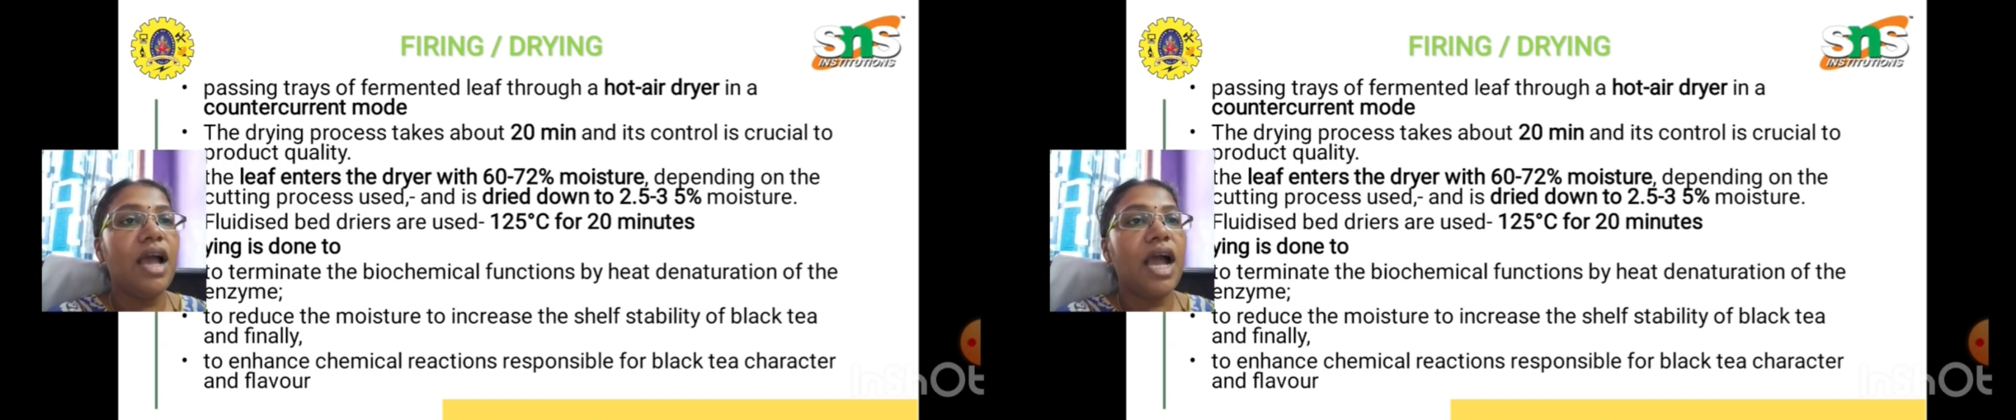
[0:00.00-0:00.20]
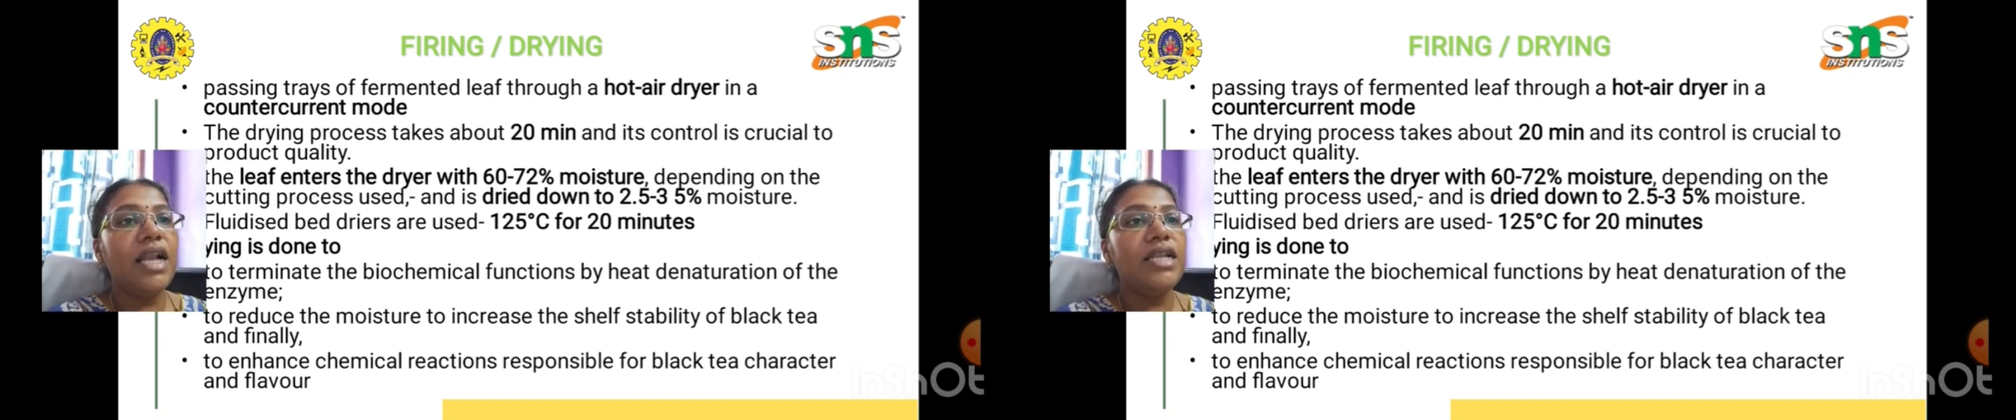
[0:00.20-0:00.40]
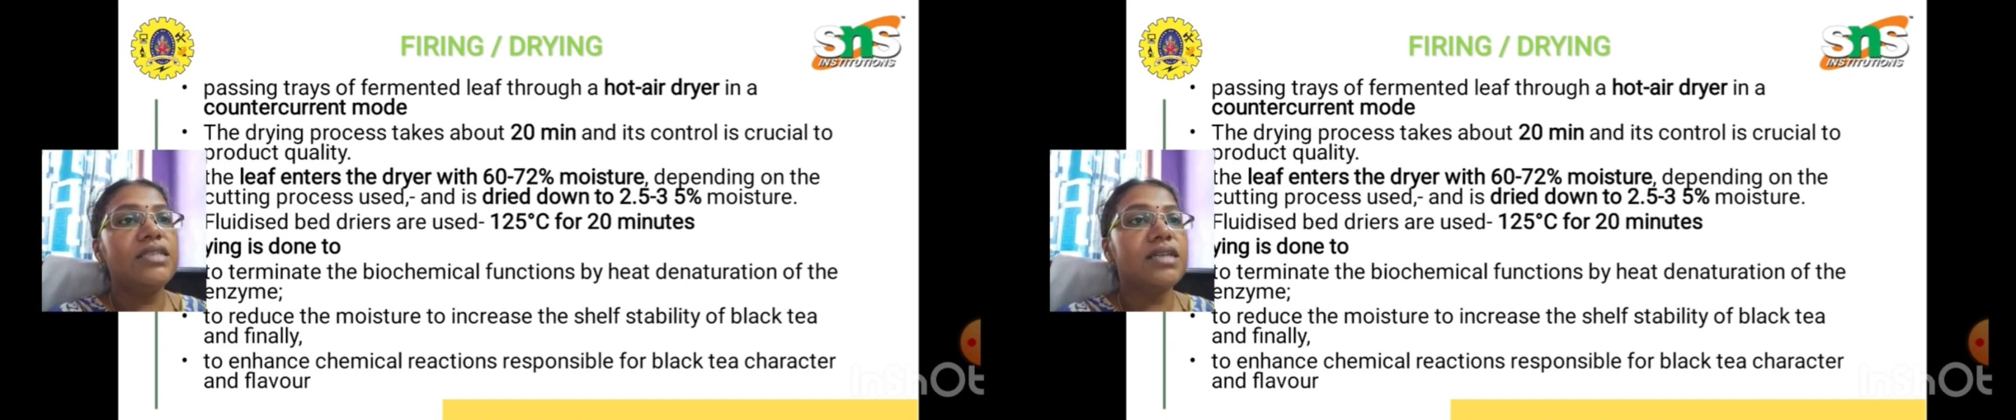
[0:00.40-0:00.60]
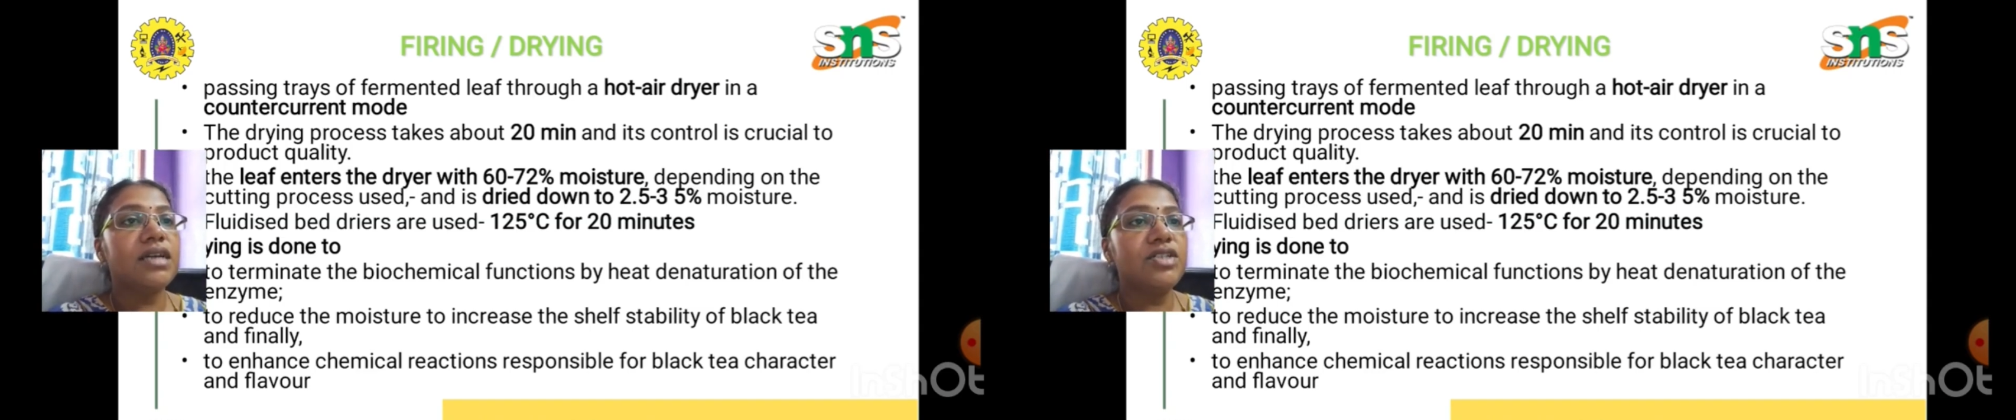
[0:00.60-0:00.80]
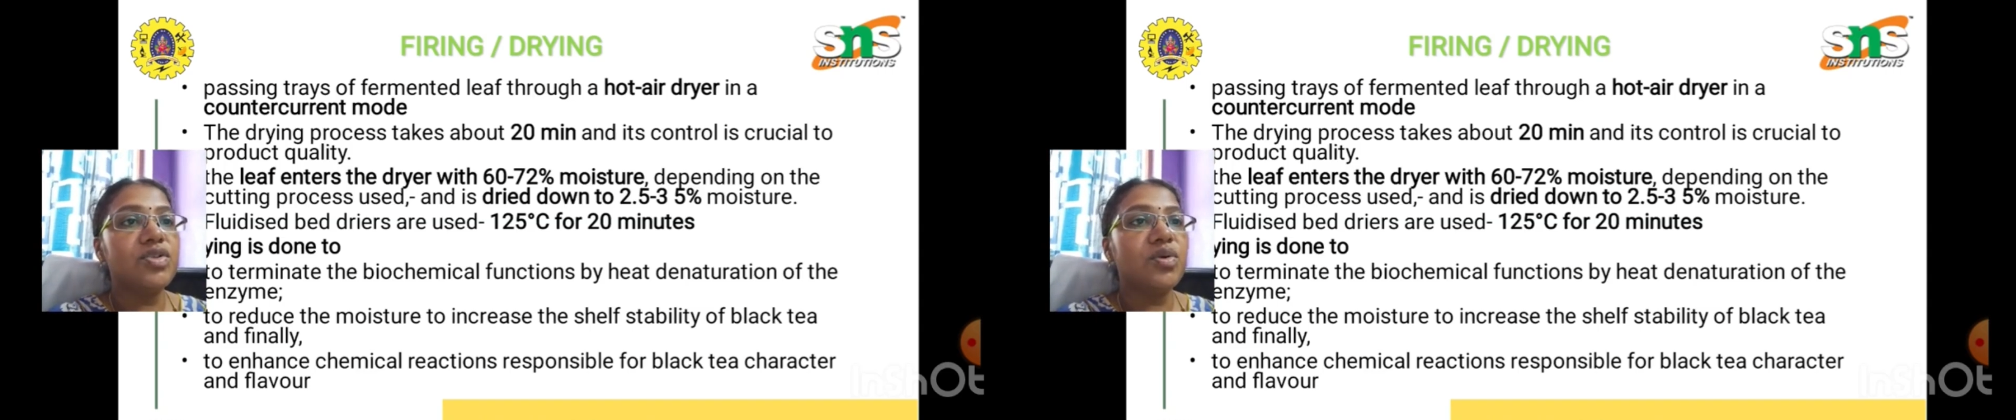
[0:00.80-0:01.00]
and its
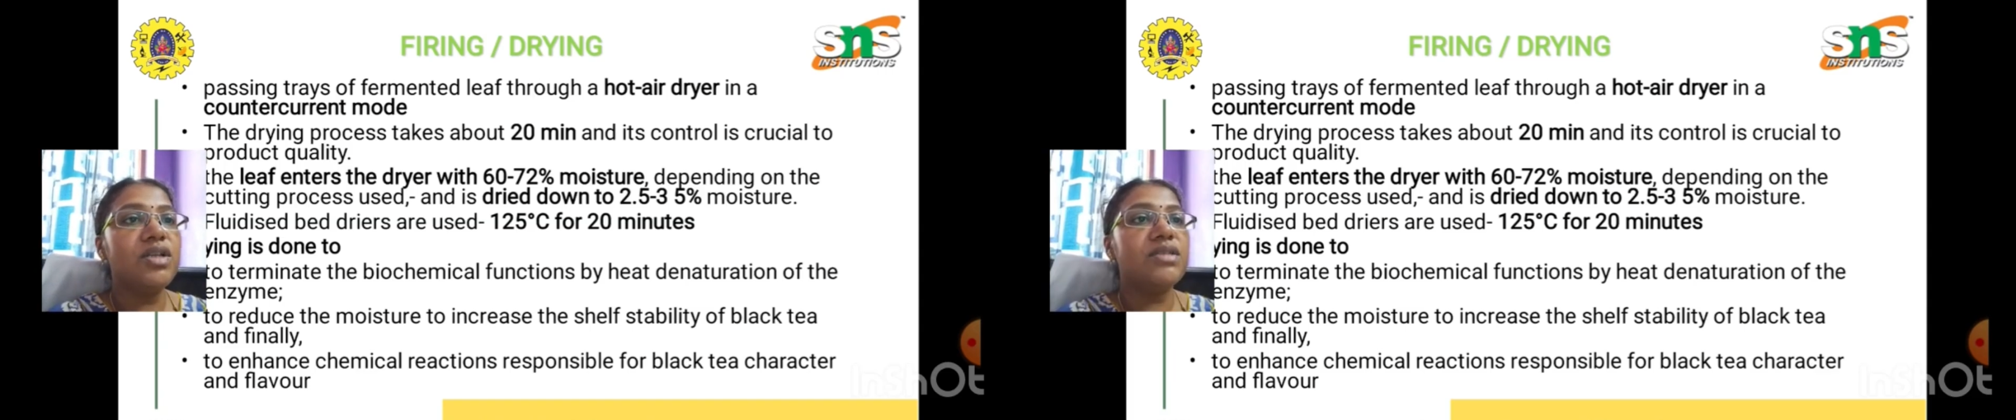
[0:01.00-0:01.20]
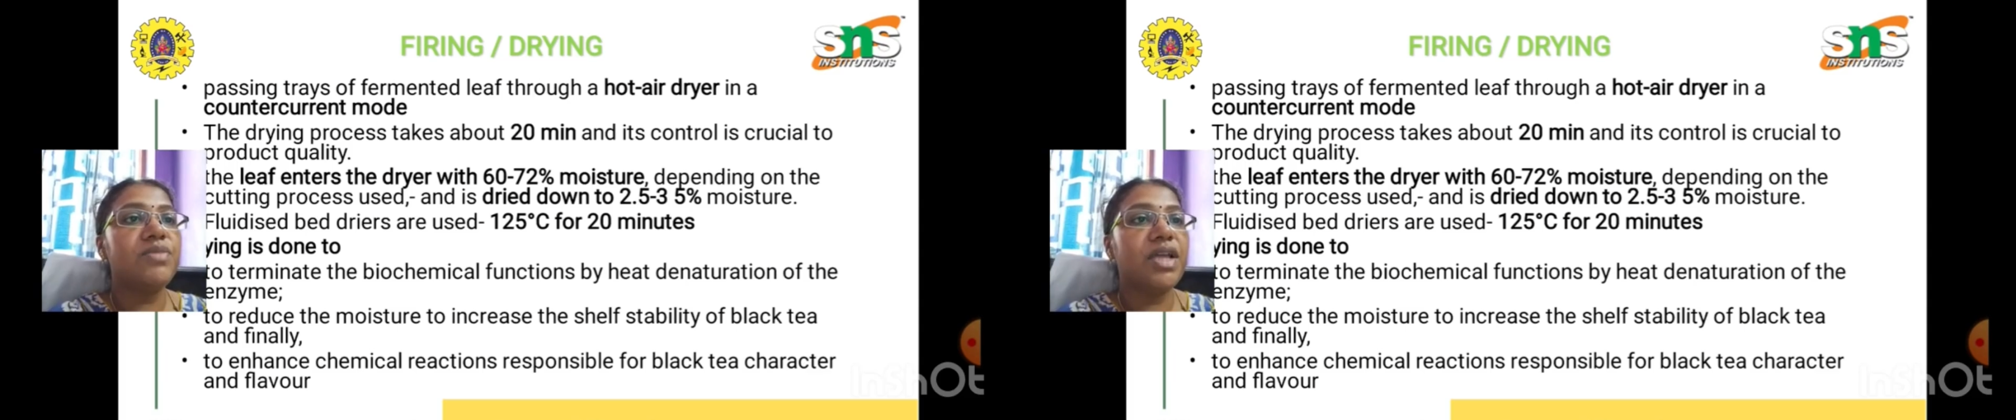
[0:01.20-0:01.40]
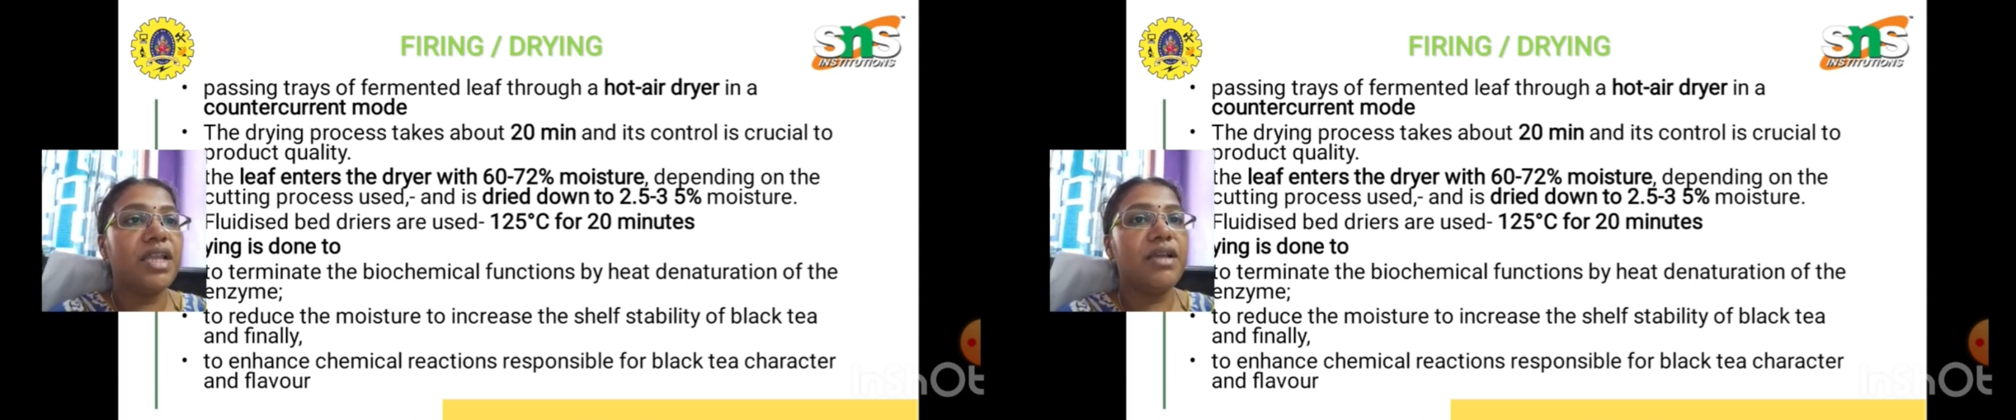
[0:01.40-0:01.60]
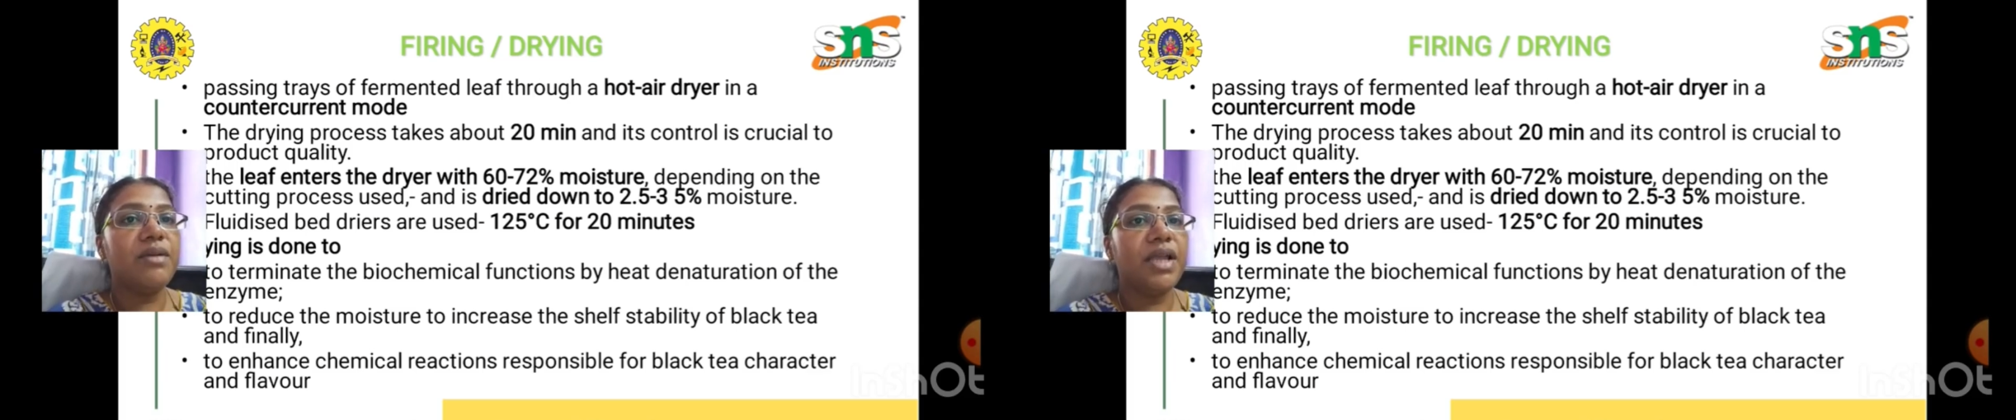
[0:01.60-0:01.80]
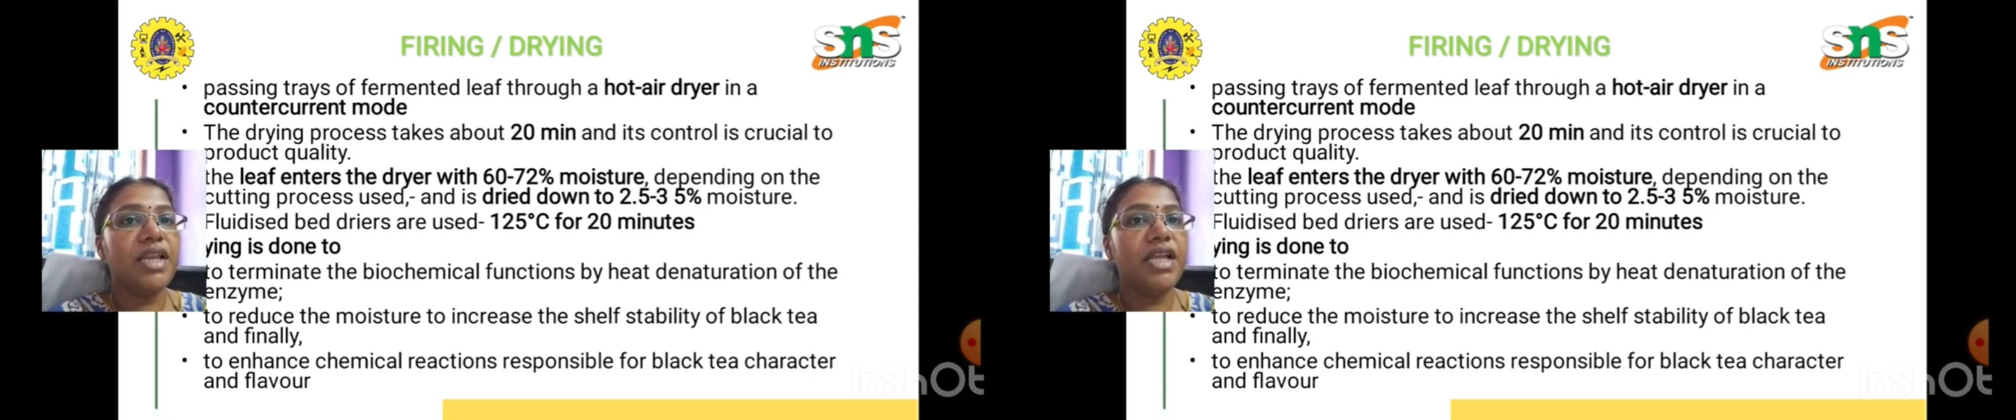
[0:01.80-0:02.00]
control is
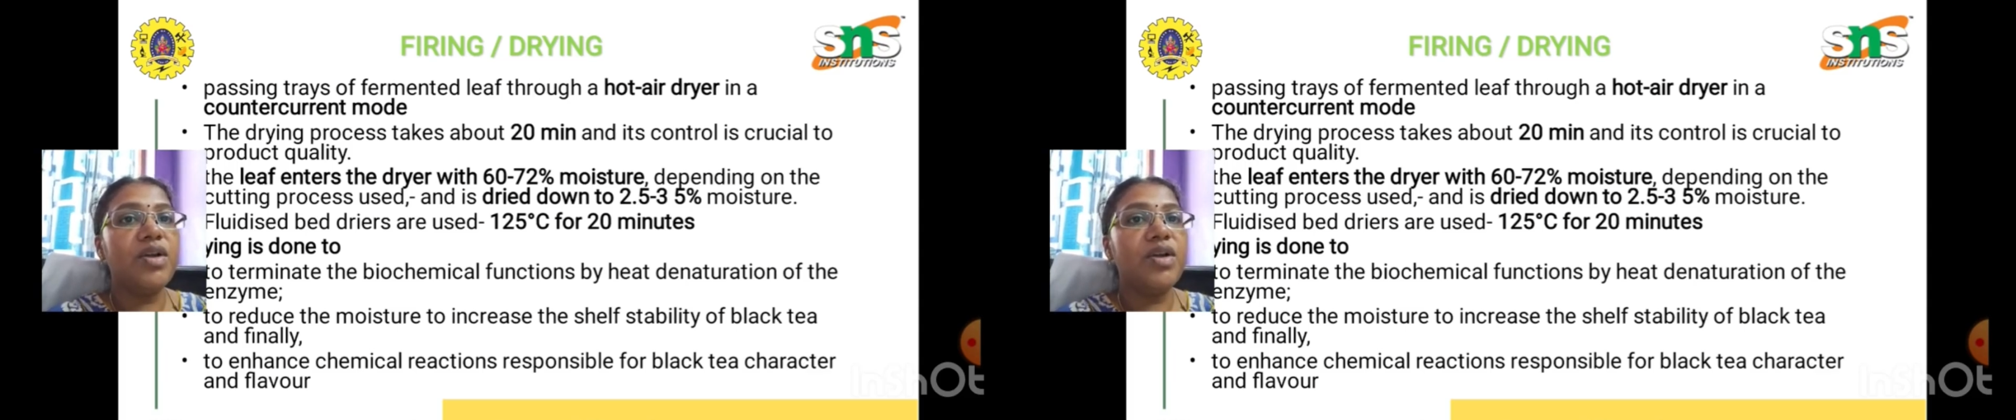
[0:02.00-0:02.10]
mainly